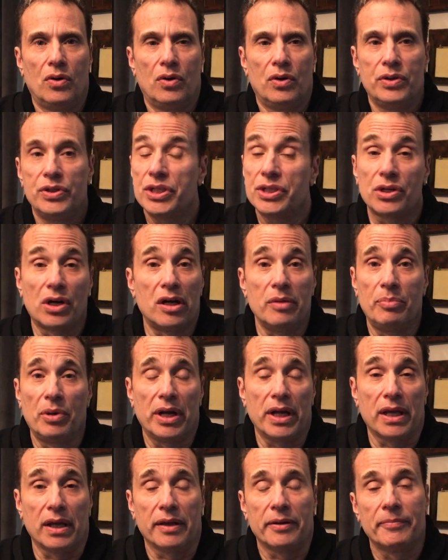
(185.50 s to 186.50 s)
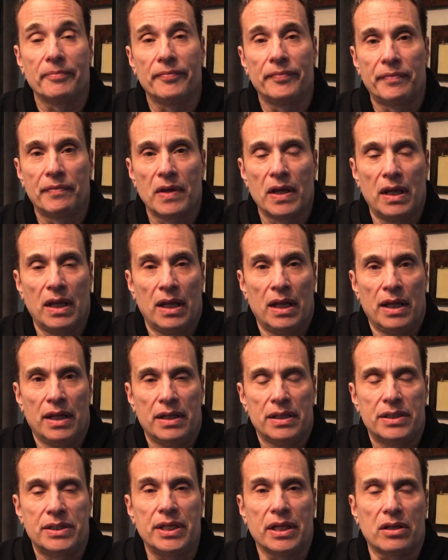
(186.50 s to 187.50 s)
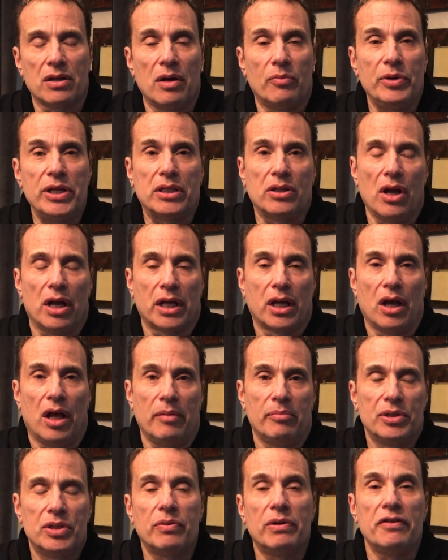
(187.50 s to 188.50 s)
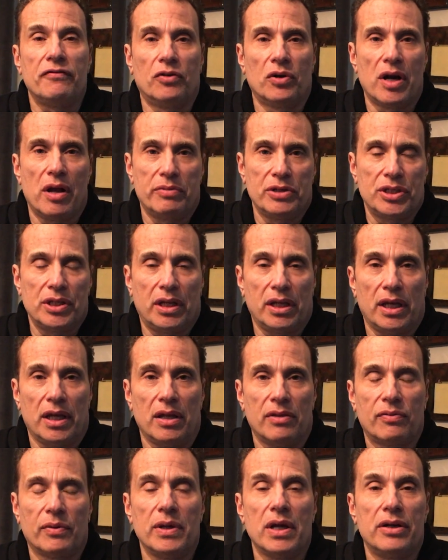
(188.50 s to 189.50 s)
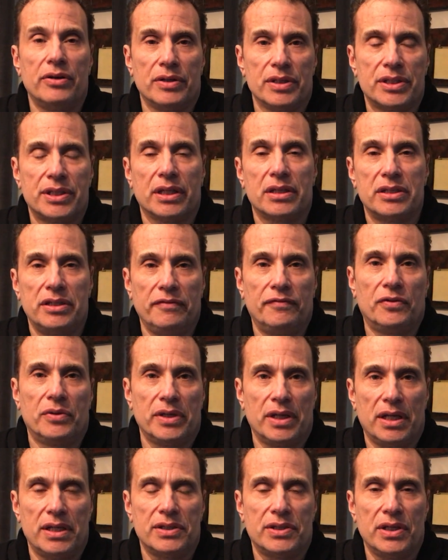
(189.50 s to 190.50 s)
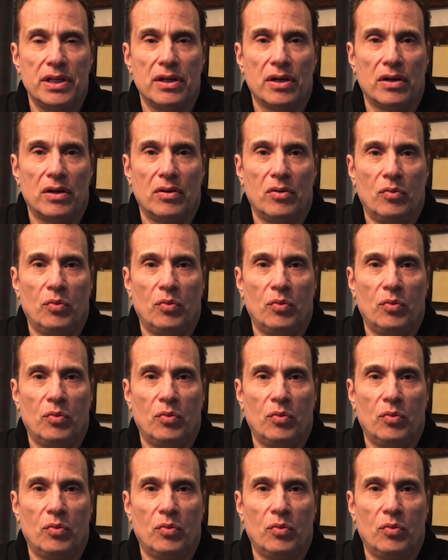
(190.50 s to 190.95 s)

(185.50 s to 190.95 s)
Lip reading: Just heartbreaking. SickNotWeak.com, 24 hours a day, 364 days a year.